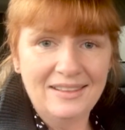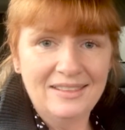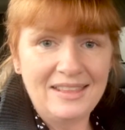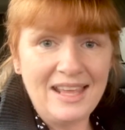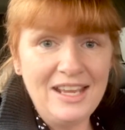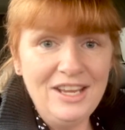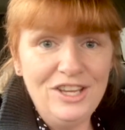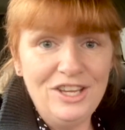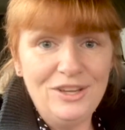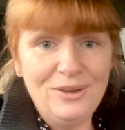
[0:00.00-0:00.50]

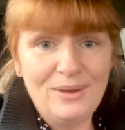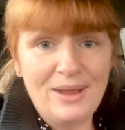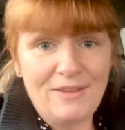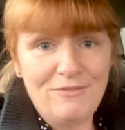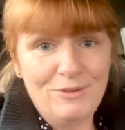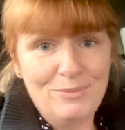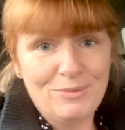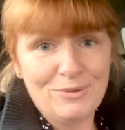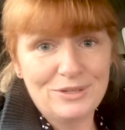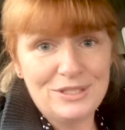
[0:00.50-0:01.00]
Thank you,
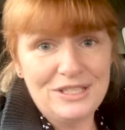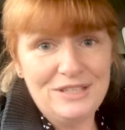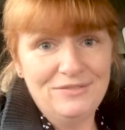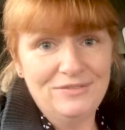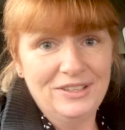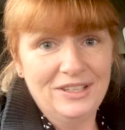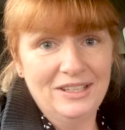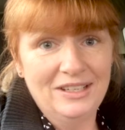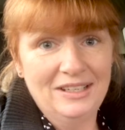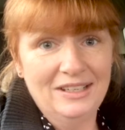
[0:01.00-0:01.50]
everybody,
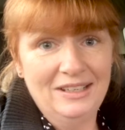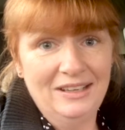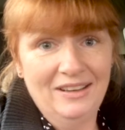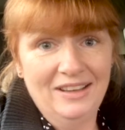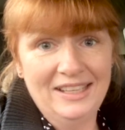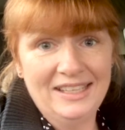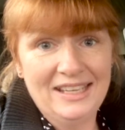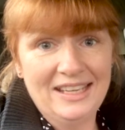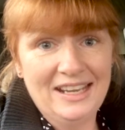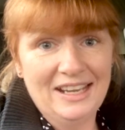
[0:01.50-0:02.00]
for
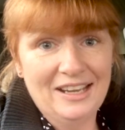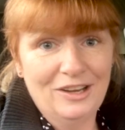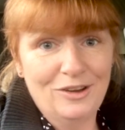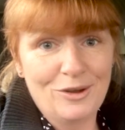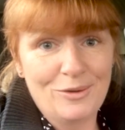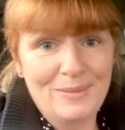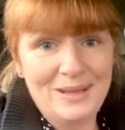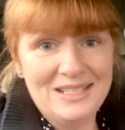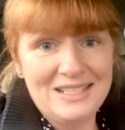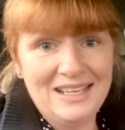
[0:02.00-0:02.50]
liking and
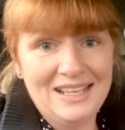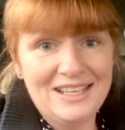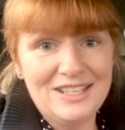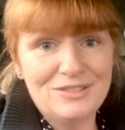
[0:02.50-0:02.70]
commenting.